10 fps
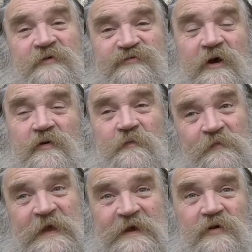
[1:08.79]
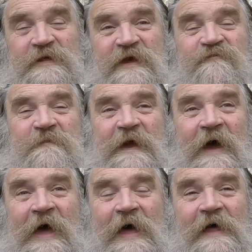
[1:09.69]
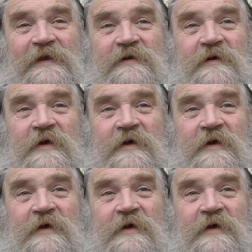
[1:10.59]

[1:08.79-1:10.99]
so he could give me a hand.